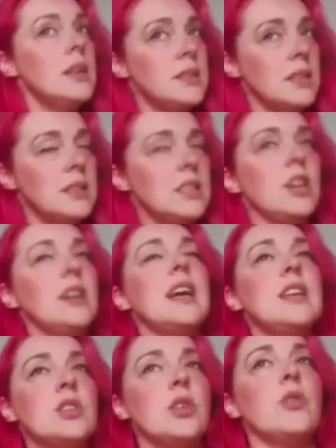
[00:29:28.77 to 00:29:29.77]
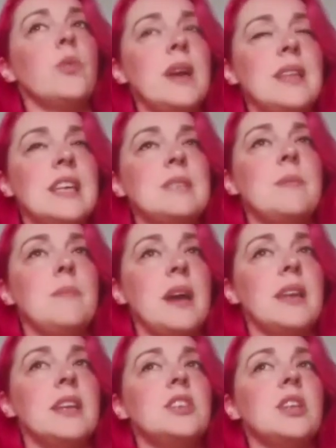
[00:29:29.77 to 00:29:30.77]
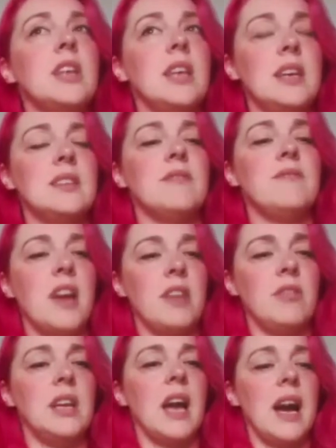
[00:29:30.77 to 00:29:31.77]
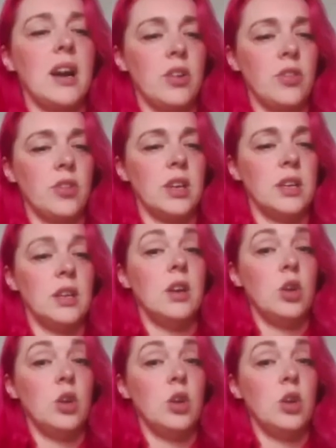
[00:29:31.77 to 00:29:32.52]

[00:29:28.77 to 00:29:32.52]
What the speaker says: Since he started high school, the way that's been managed, he is a very angry,